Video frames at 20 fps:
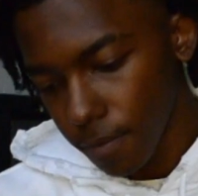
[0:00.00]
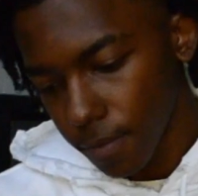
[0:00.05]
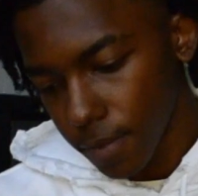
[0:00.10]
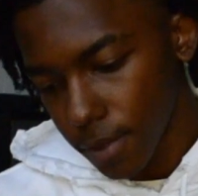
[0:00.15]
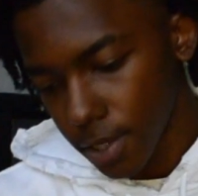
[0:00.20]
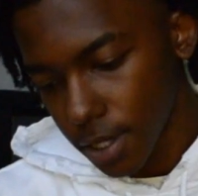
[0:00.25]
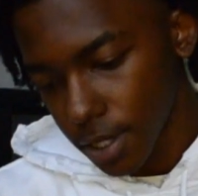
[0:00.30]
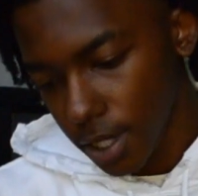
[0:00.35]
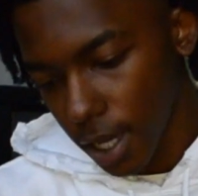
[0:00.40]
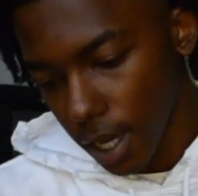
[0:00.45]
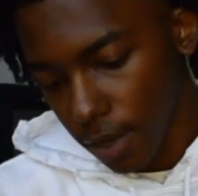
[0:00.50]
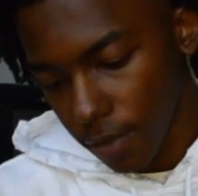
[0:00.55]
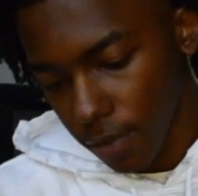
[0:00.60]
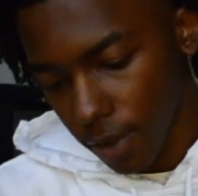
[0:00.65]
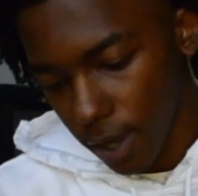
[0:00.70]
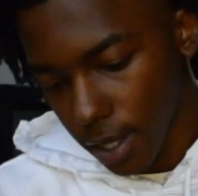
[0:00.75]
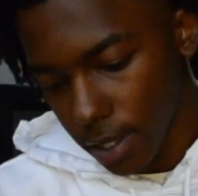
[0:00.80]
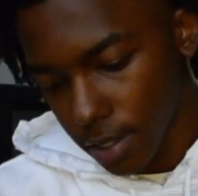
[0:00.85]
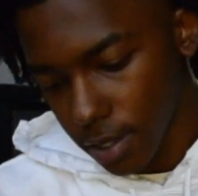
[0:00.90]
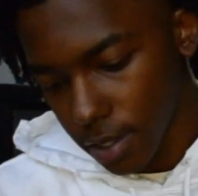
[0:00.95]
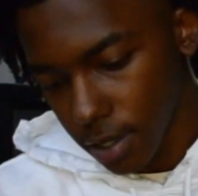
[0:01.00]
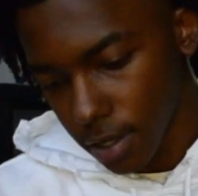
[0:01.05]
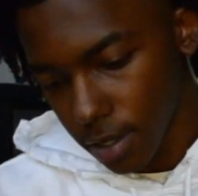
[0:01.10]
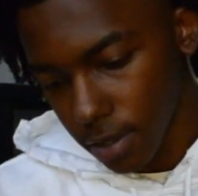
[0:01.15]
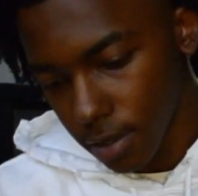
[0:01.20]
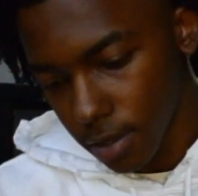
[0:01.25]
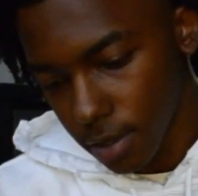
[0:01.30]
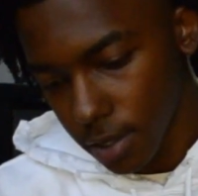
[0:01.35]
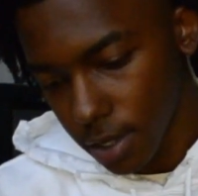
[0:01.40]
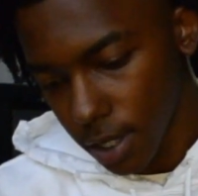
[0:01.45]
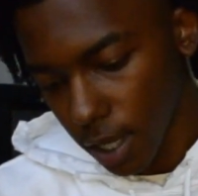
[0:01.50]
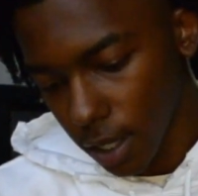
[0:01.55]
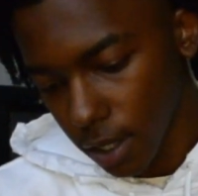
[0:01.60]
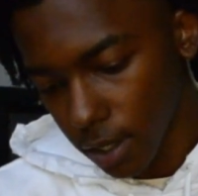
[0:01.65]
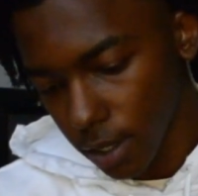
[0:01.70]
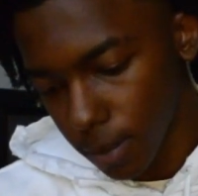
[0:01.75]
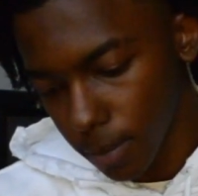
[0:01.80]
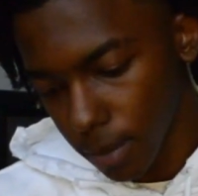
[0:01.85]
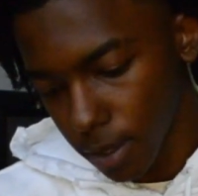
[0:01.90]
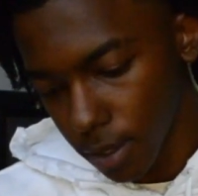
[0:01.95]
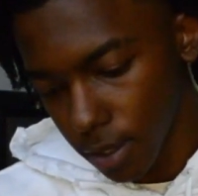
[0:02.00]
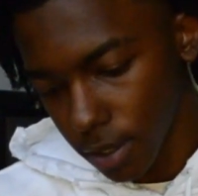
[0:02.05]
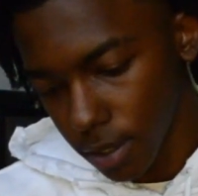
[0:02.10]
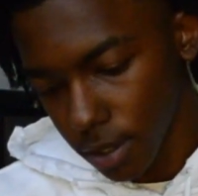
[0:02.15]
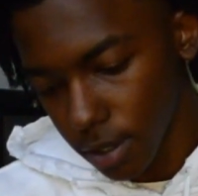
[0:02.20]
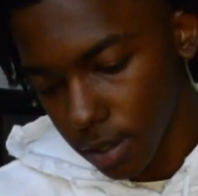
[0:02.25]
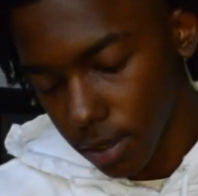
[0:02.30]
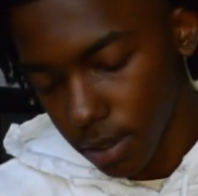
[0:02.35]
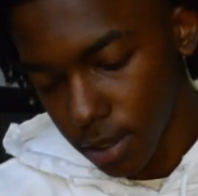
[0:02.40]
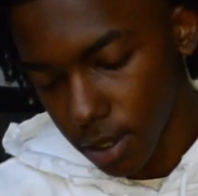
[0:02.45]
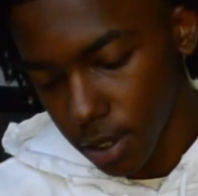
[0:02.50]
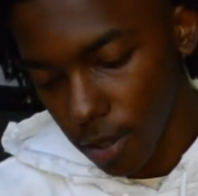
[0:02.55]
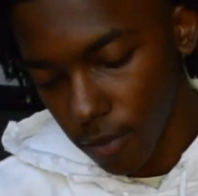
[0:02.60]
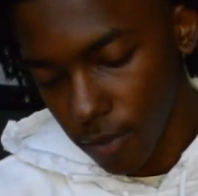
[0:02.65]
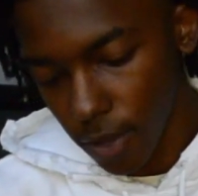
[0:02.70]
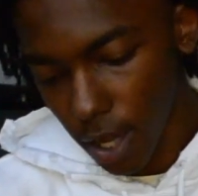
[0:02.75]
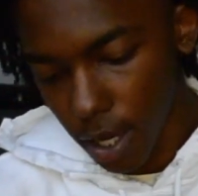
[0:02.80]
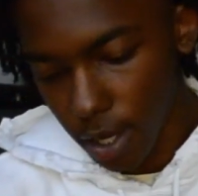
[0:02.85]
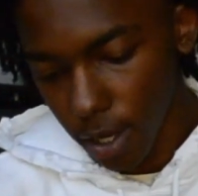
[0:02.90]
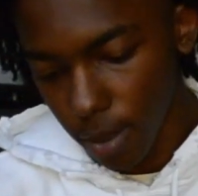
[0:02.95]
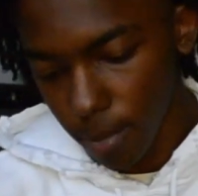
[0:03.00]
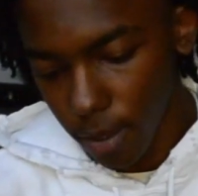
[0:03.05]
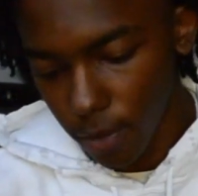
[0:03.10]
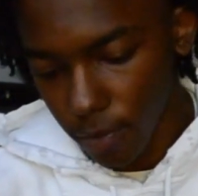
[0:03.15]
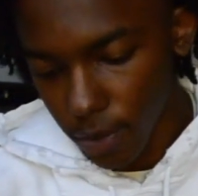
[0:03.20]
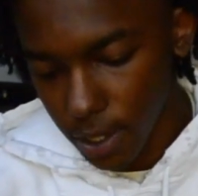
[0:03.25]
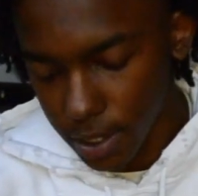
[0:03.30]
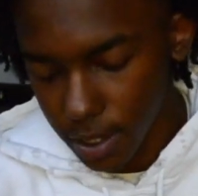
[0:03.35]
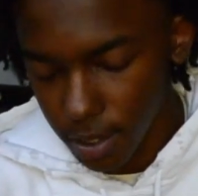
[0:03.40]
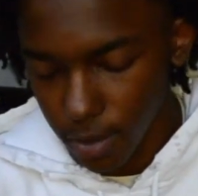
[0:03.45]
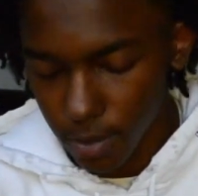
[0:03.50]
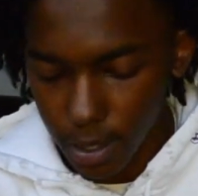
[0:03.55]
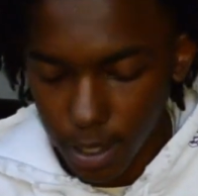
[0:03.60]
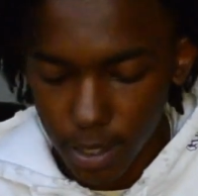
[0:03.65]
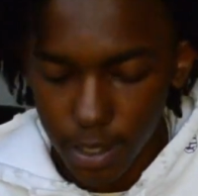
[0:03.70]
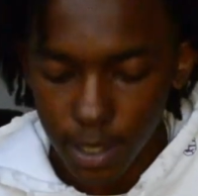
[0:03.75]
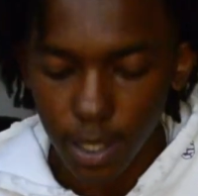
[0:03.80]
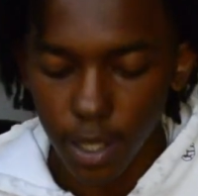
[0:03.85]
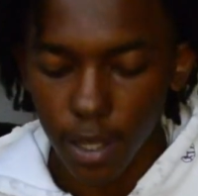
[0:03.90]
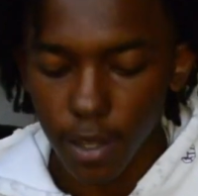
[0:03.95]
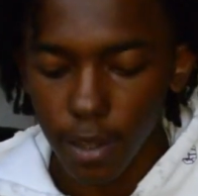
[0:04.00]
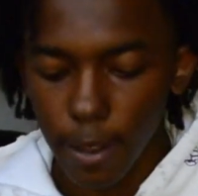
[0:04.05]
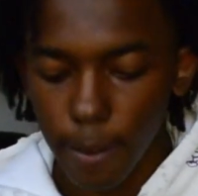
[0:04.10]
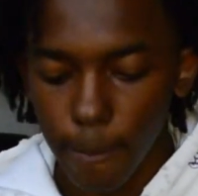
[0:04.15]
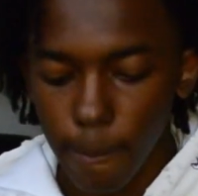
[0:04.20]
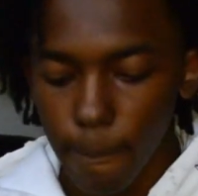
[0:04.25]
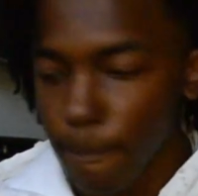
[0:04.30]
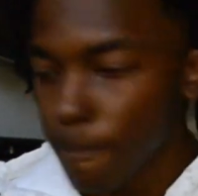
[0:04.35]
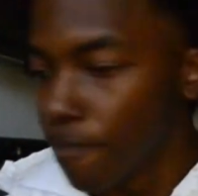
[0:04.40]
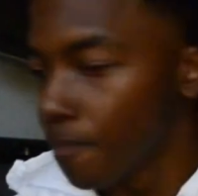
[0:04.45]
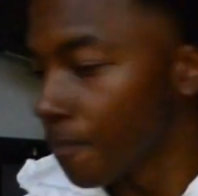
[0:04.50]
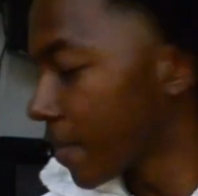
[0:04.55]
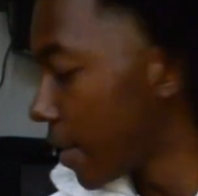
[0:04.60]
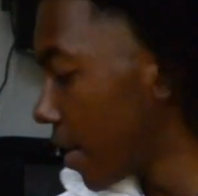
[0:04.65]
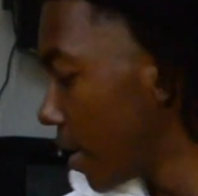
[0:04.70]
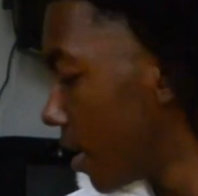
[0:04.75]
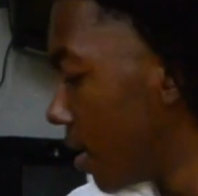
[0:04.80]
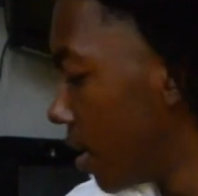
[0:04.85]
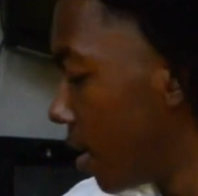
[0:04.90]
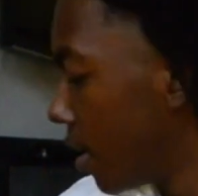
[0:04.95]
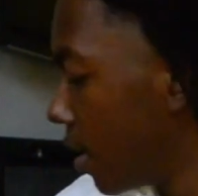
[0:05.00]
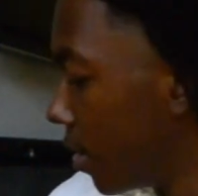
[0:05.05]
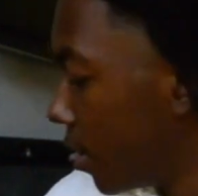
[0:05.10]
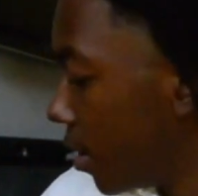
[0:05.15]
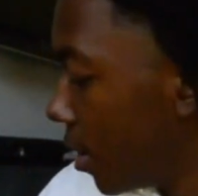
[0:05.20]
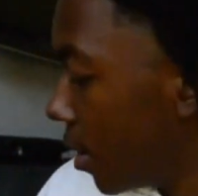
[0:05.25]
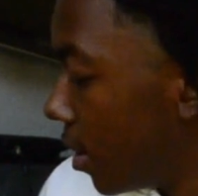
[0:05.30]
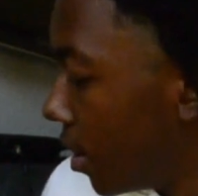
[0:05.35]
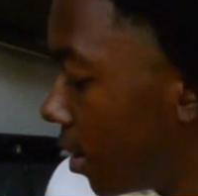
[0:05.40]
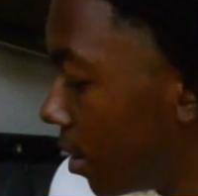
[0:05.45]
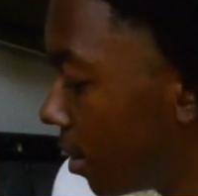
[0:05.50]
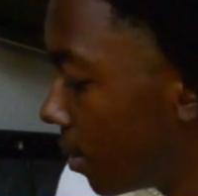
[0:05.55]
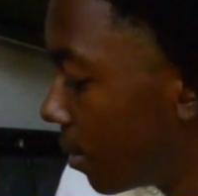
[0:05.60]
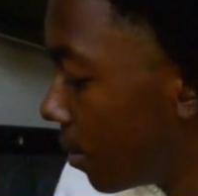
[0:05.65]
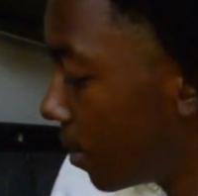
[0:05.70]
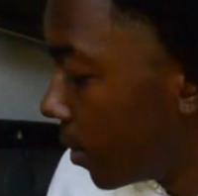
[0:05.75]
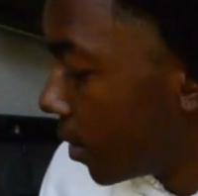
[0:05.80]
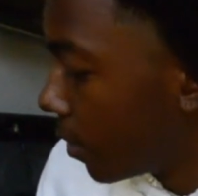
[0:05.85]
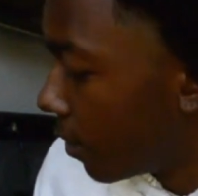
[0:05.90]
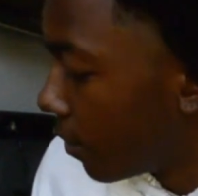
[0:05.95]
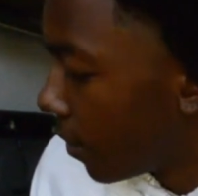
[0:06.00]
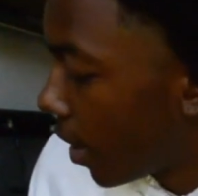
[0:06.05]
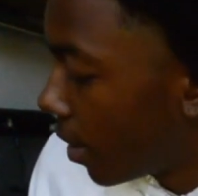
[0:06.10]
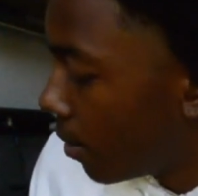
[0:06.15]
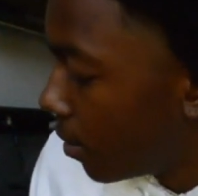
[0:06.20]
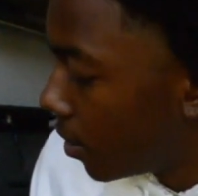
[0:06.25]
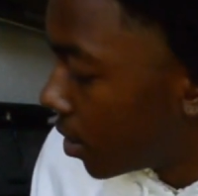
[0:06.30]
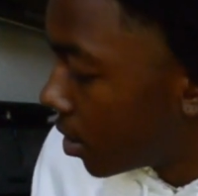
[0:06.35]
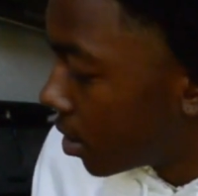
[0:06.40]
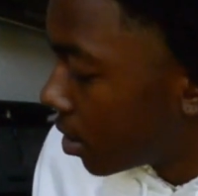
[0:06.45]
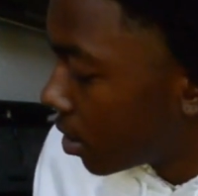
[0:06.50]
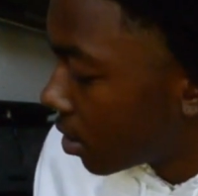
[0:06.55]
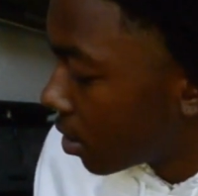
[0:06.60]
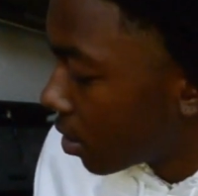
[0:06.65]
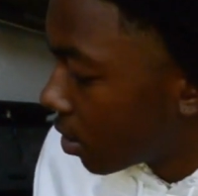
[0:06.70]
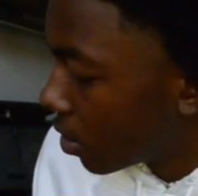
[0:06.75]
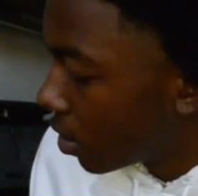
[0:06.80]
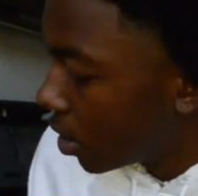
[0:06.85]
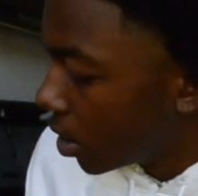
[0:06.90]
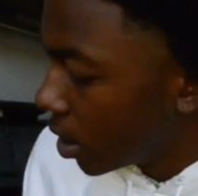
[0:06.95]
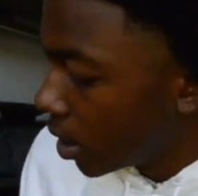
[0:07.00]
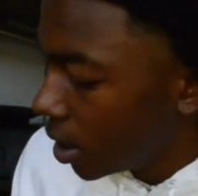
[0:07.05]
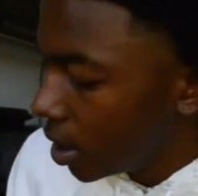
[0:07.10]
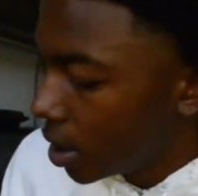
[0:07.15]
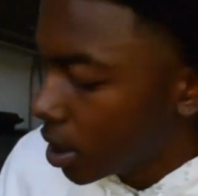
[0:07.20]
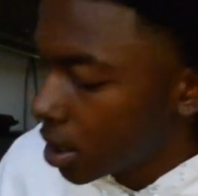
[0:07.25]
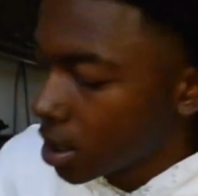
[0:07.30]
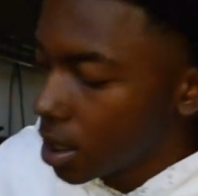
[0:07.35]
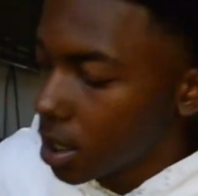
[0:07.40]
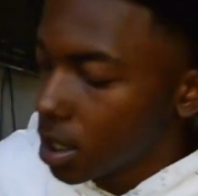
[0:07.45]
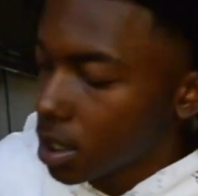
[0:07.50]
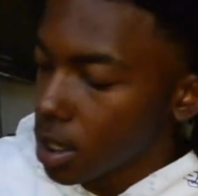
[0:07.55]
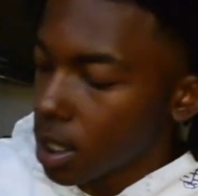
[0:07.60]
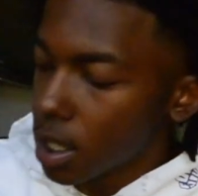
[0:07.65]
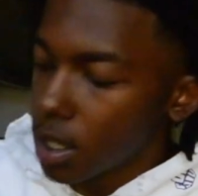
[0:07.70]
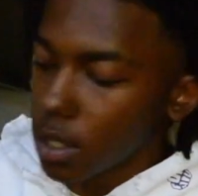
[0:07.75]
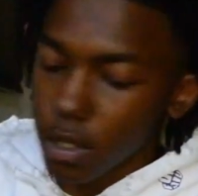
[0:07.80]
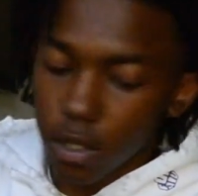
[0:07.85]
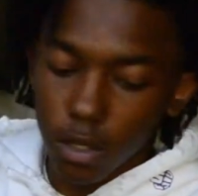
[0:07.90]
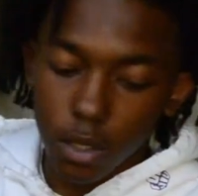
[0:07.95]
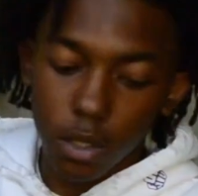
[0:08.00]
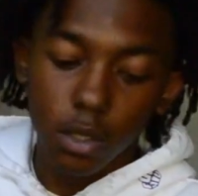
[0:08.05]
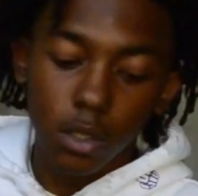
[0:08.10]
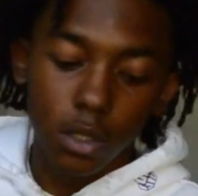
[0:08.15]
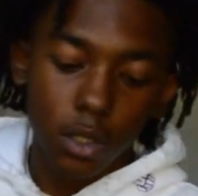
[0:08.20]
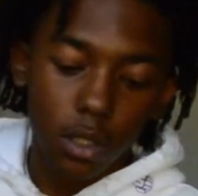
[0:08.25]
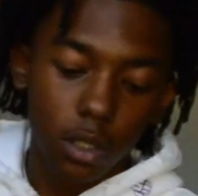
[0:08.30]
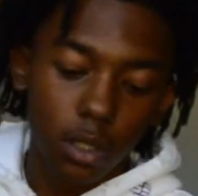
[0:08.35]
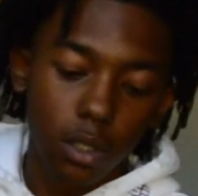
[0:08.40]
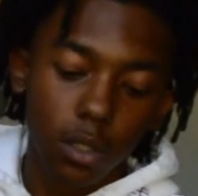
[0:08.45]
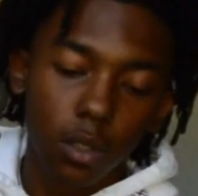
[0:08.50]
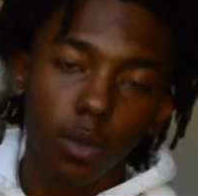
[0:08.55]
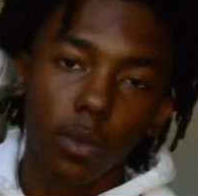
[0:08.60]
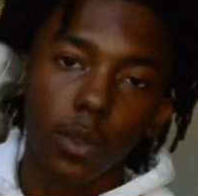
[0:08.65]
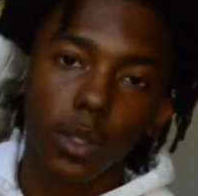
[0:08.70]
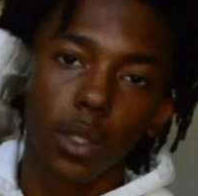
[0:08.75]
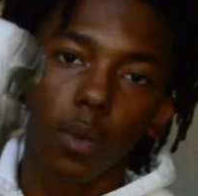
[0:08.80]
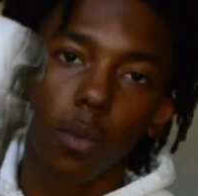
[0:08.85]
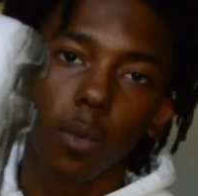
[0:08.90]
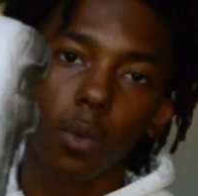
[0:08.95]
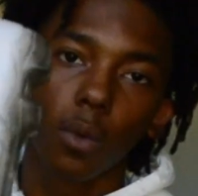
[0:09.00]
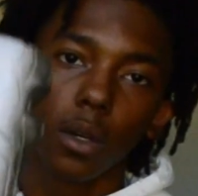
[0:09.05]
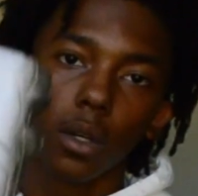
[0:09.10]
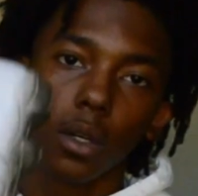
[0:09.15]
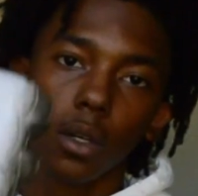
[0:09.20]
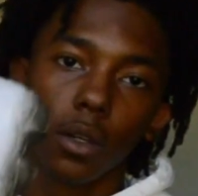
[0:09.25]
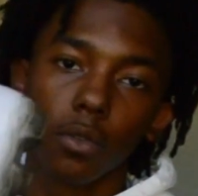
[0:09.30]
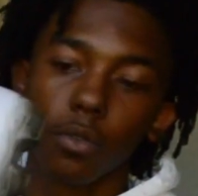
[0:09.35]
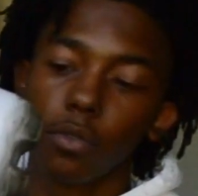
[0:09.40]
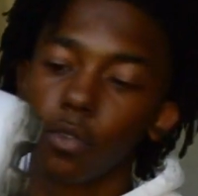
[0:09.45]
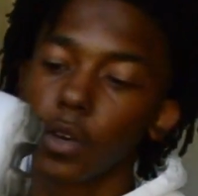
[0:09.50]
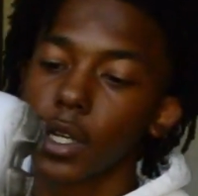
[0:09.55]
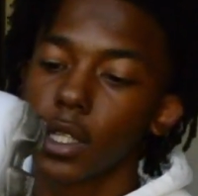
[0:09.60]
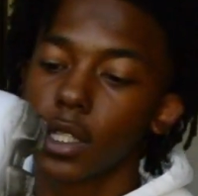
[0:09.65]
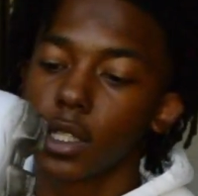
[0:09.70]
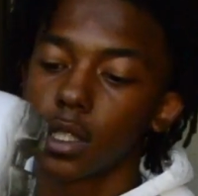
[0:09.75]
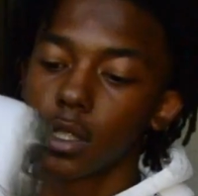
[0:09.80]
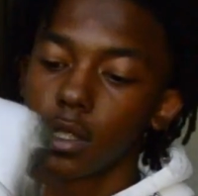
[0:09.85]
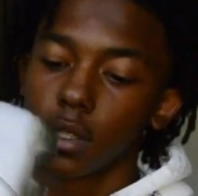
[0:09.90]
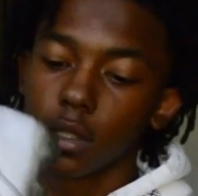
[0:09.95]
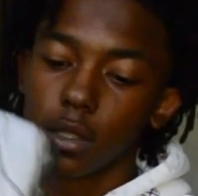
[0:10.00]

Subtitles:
Shock visor, shock clear mirror, just if y'all didn't hear me the first time when I said it. Then with the famous Cornelius Enzos with the fresh